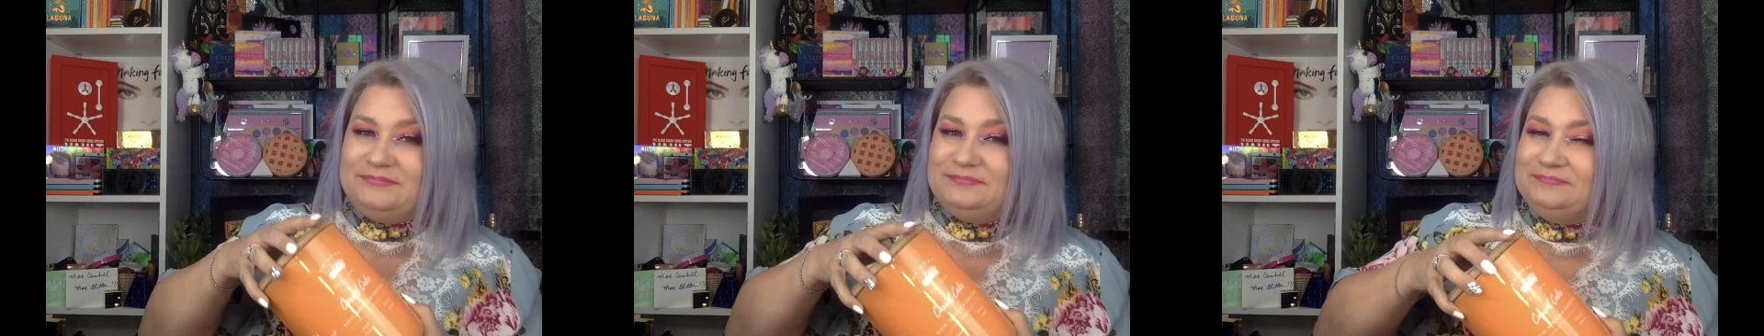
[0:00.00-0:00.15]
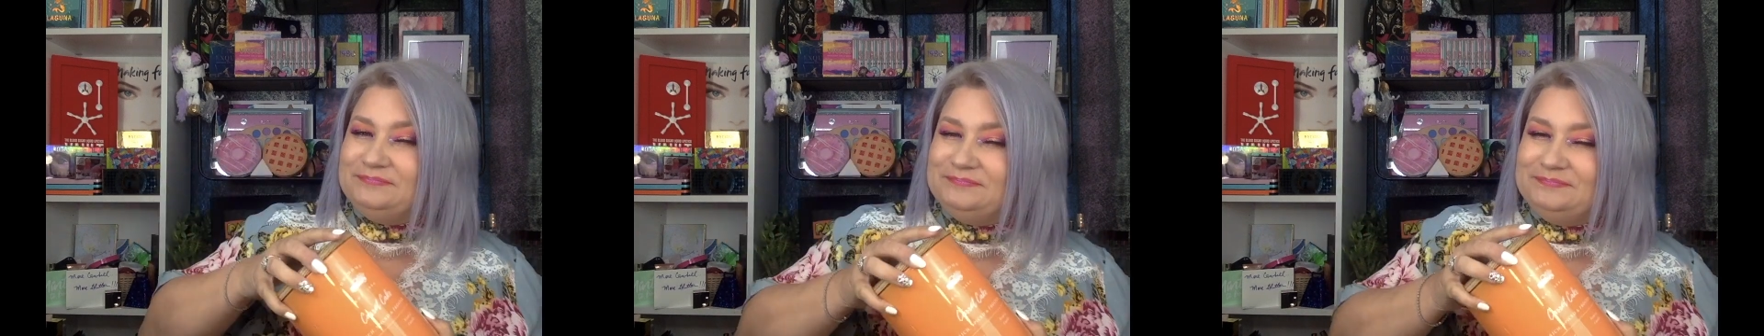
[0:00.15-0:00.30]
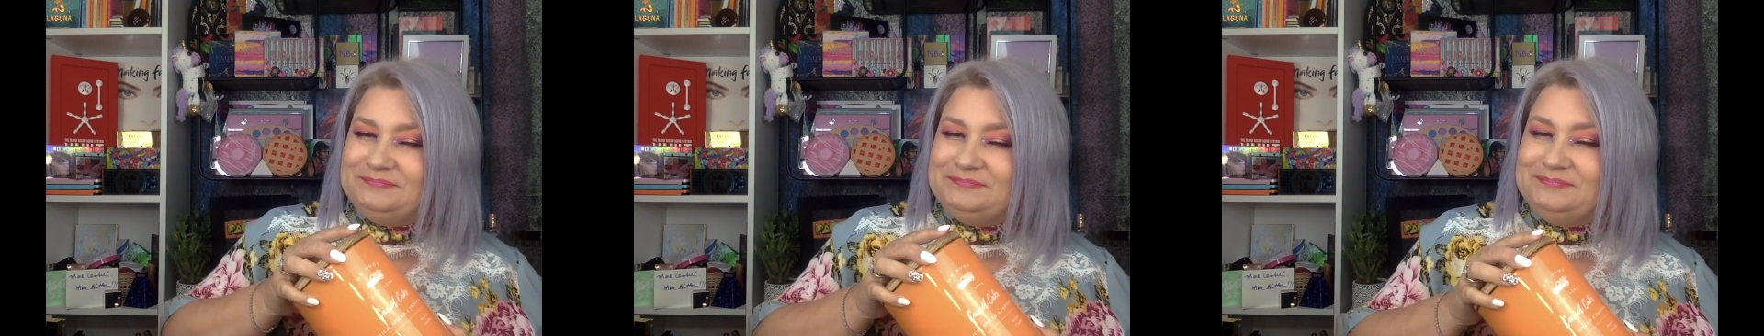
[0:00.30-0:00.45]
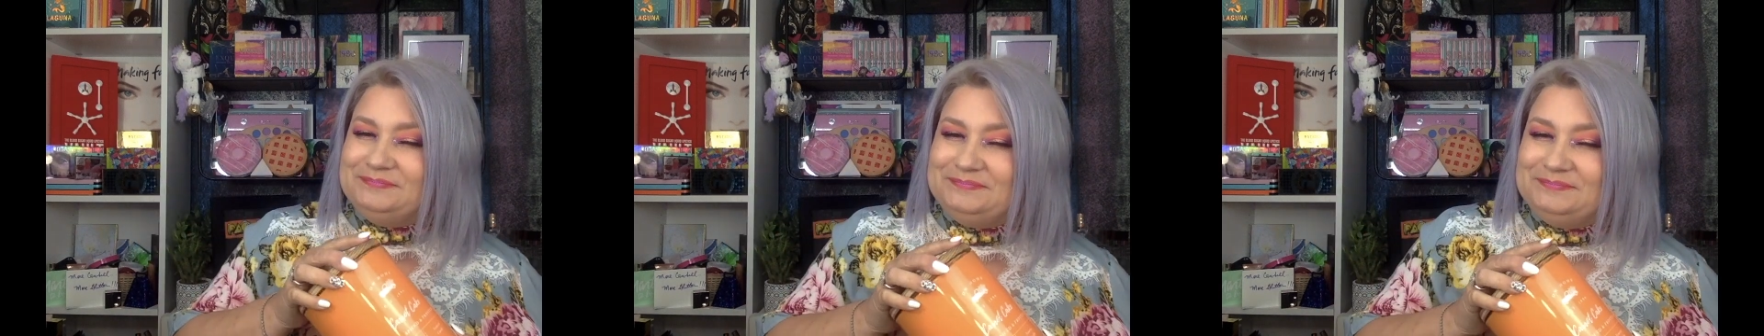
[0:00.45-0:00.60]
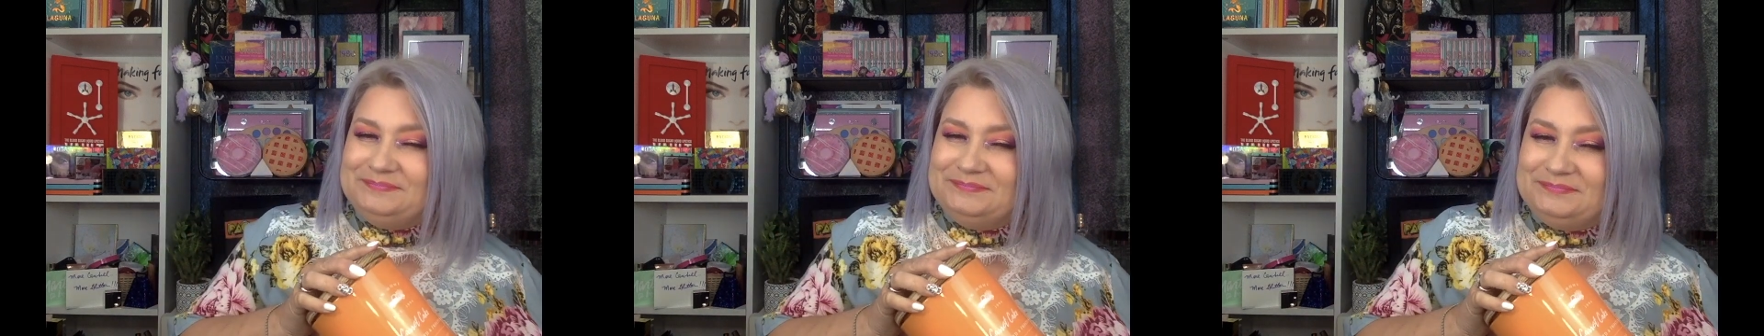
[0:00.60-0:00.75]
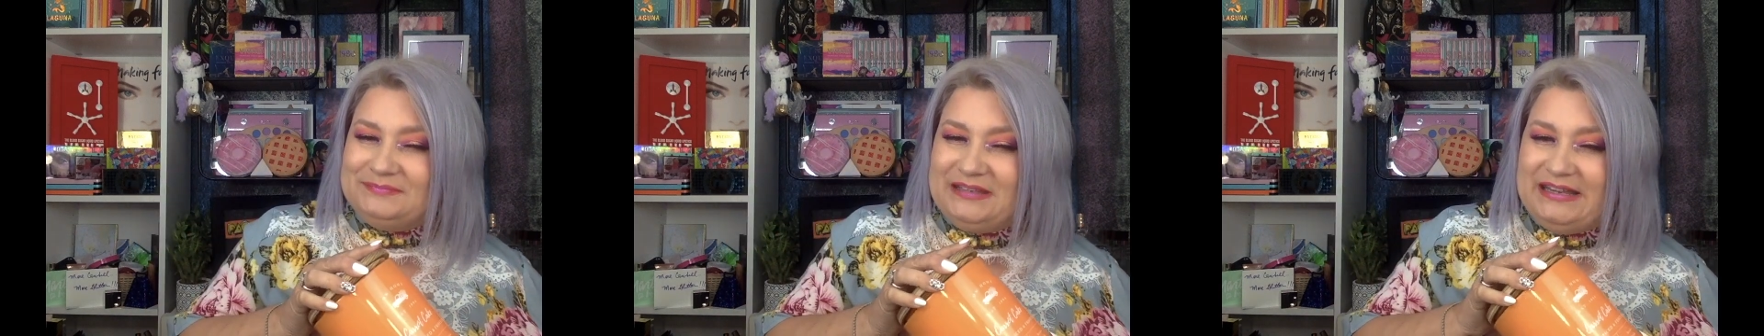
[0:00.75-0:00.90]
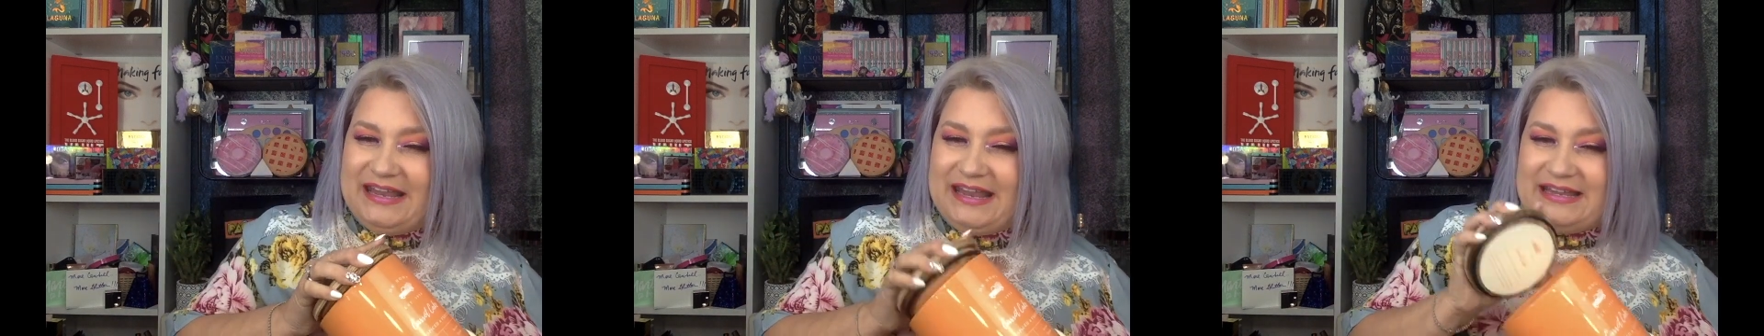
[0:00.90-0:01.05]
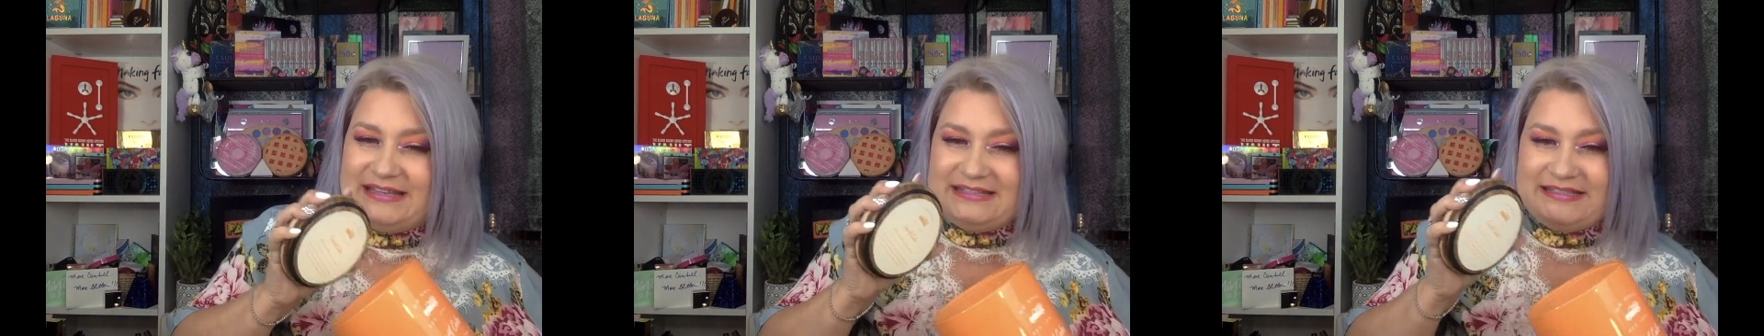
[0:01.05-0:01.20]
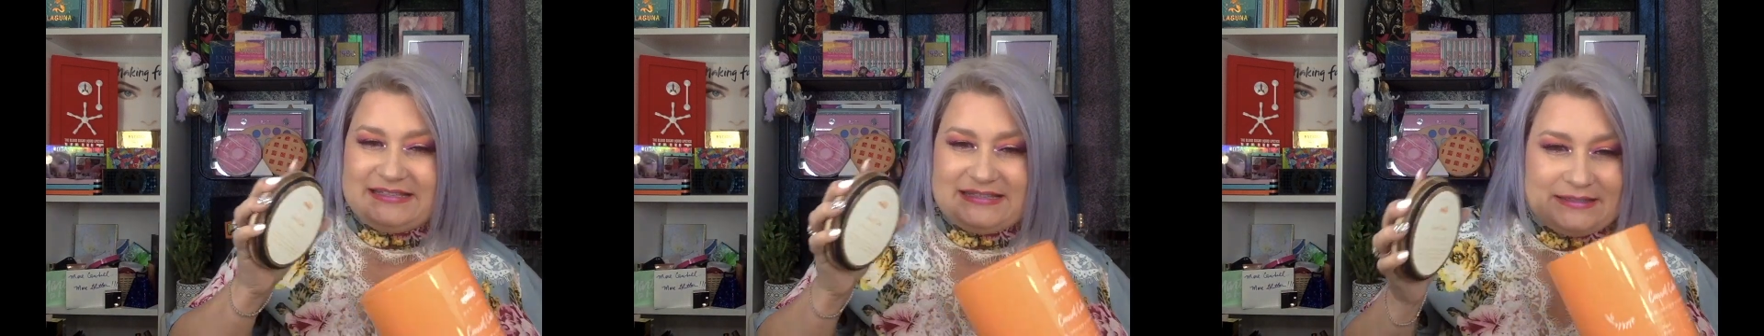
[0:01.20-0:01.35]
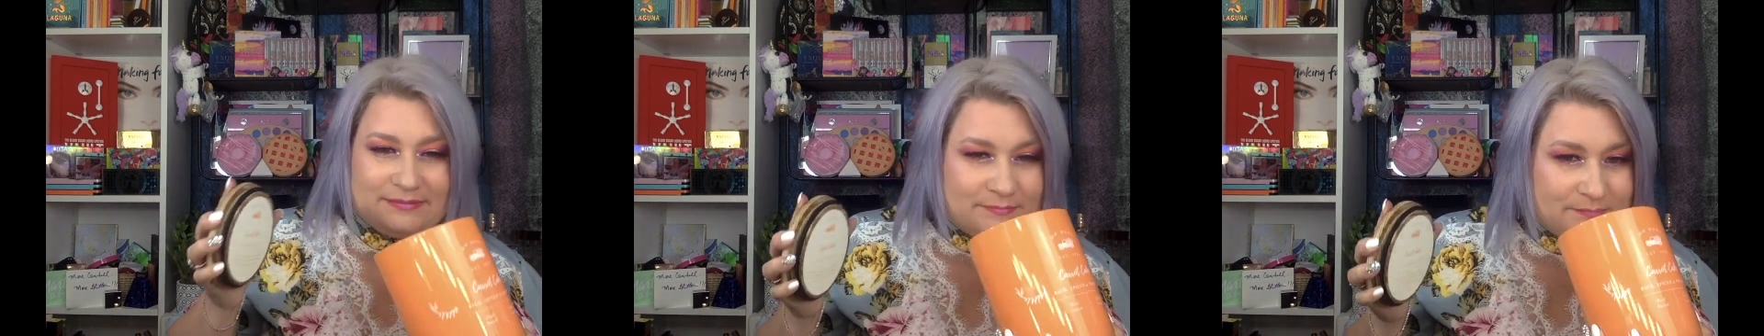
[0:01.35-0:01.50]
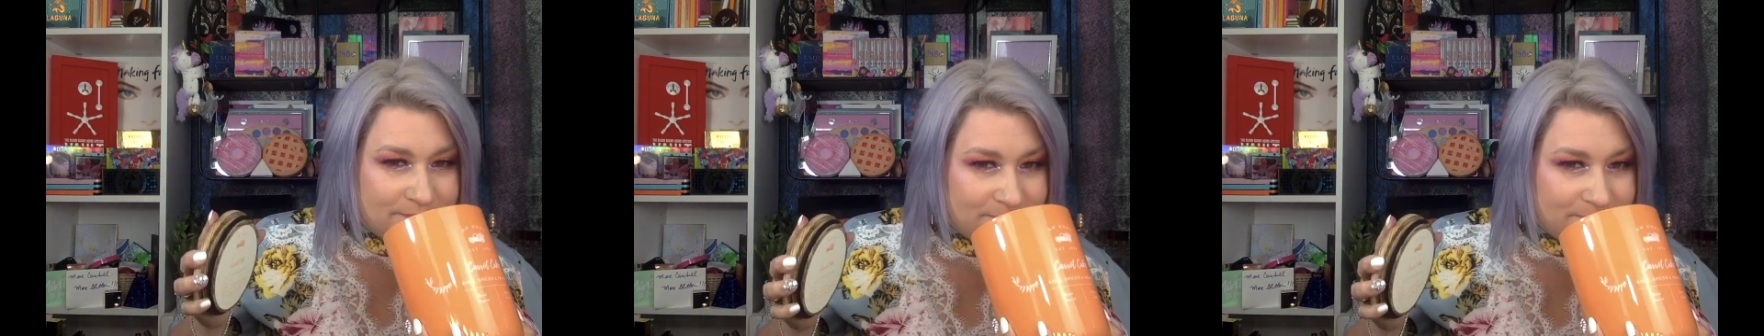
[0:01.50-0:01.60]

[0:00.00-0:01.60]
Mmm, yes.